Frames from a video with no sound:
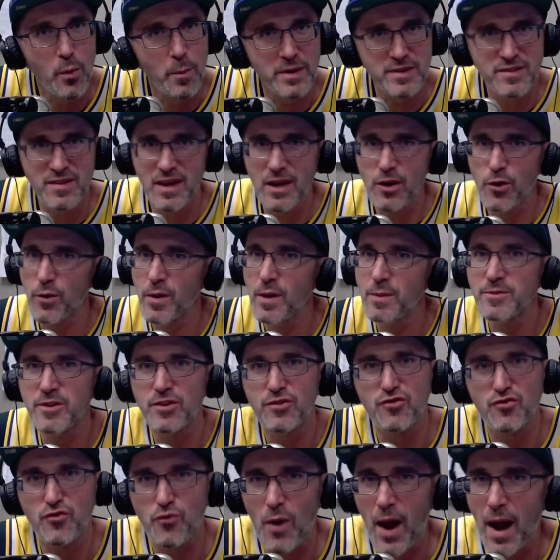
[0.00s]
But to hear him
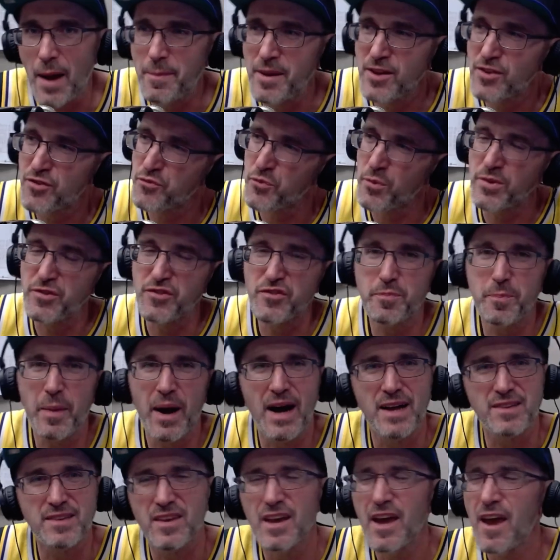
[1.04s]
describe his
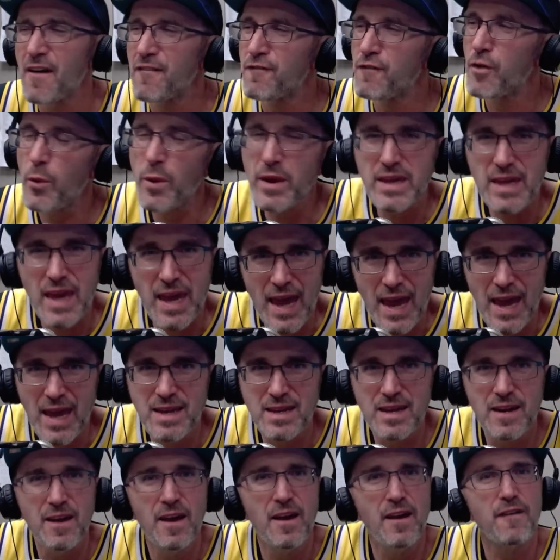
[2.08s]
response, very
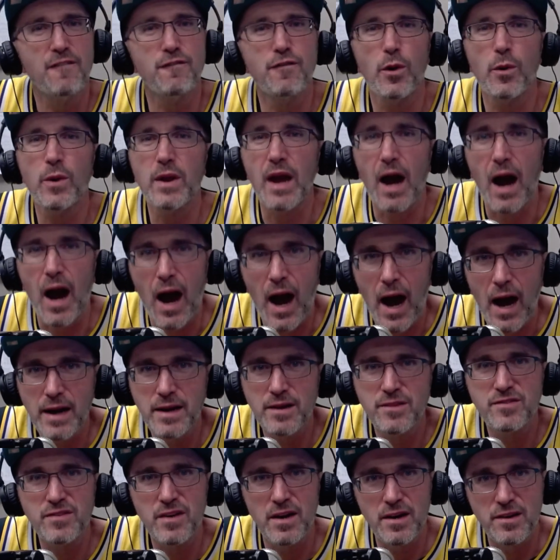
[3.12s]
candid, very
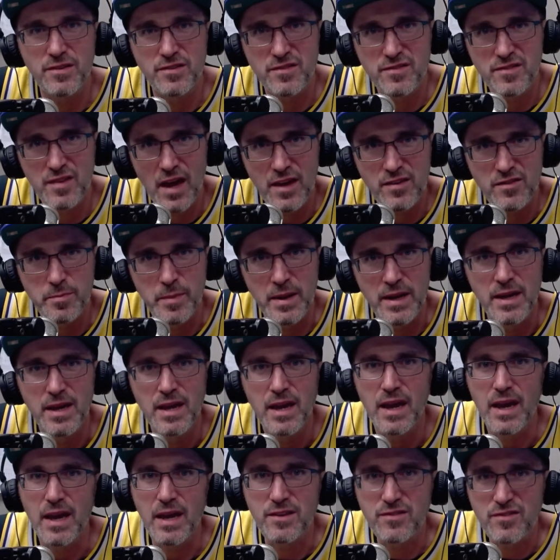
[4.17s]
honest assessment,
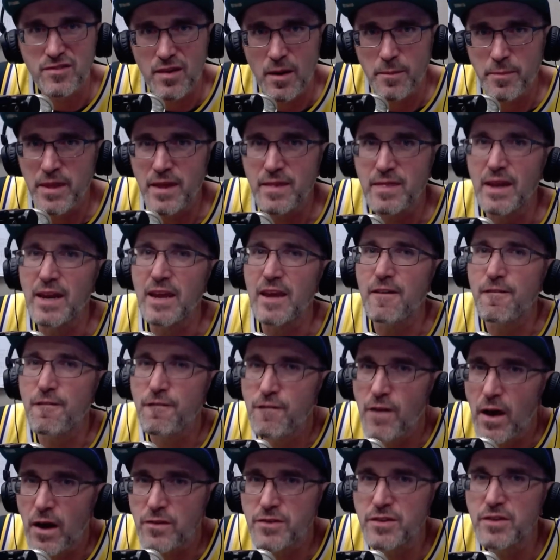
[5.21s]
it's something that he
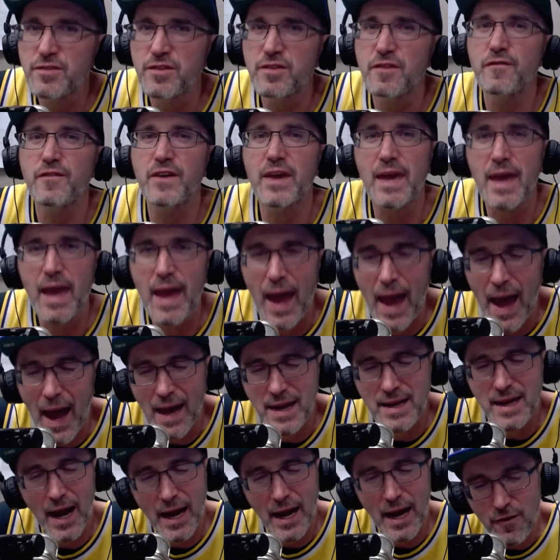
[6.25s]
felt as if he had
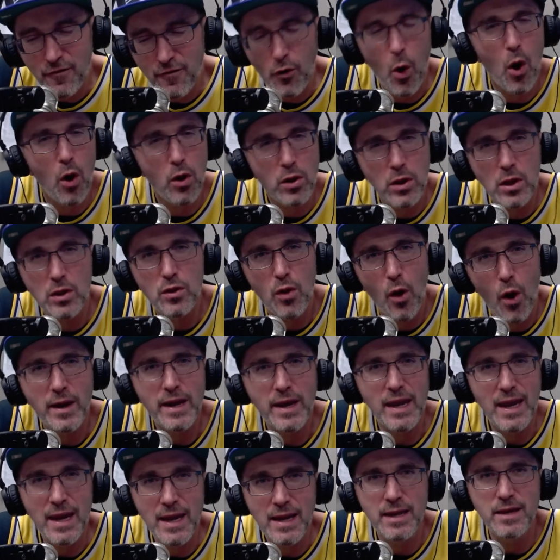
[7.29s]
kind of all along
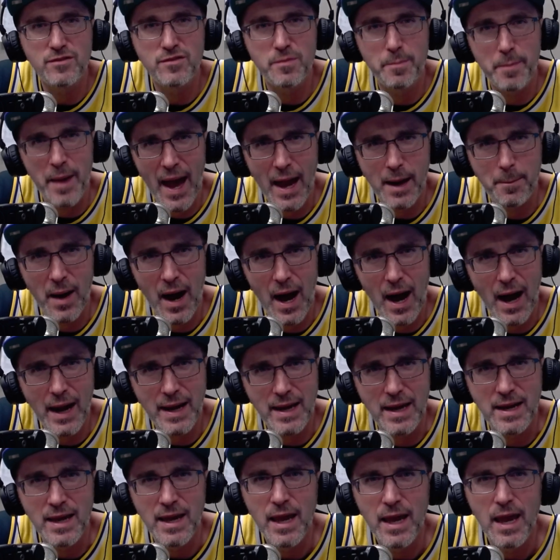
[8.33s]
in his back
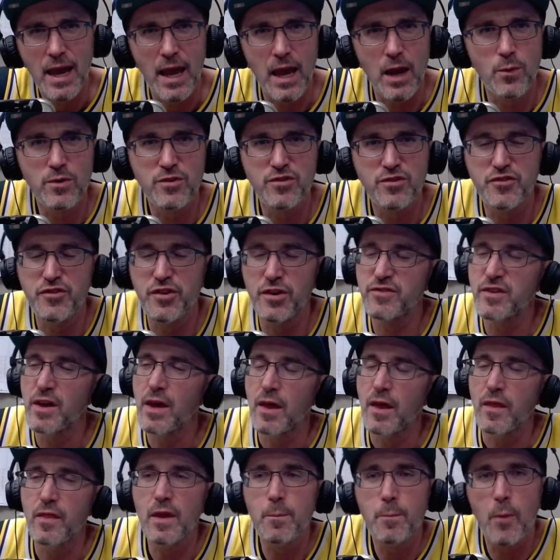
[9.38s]
pocket. It was just
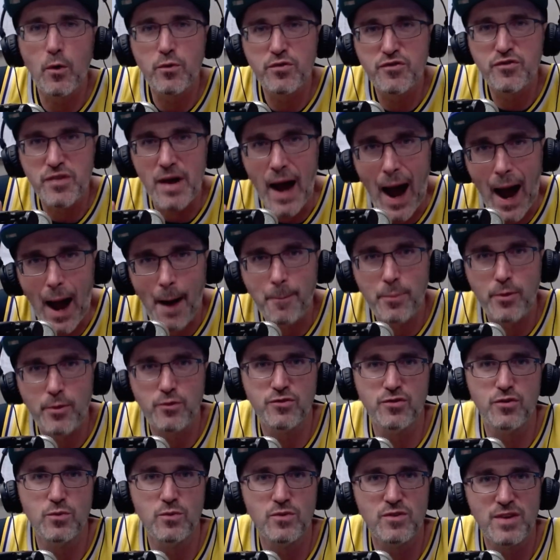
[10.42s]
the most
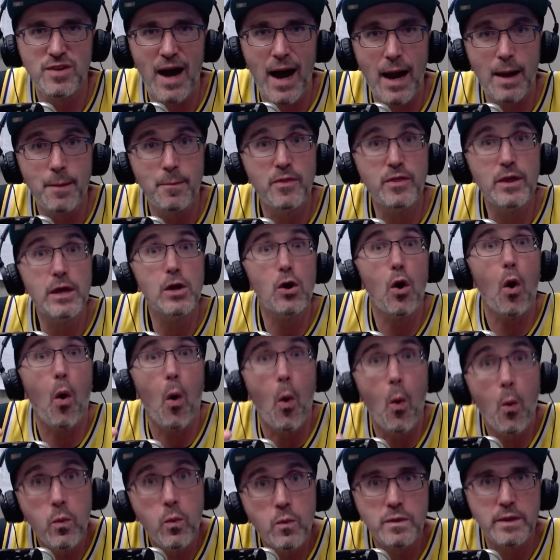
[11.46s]
opportune time, the
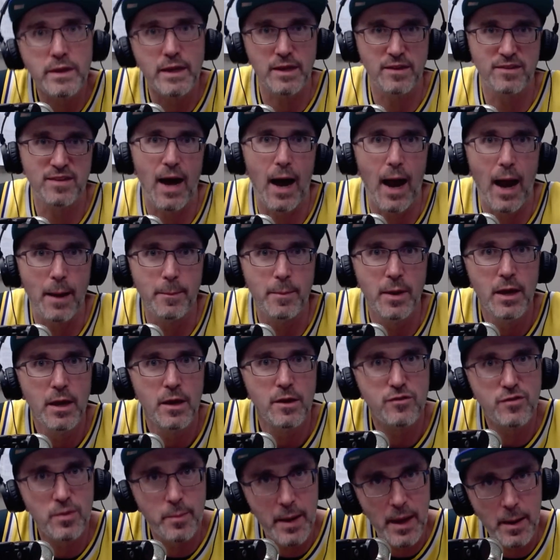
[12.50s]
only time,
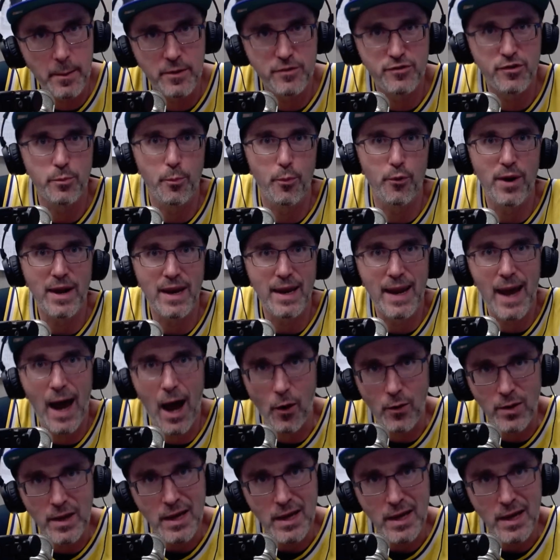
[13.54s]
to be able to bring it out.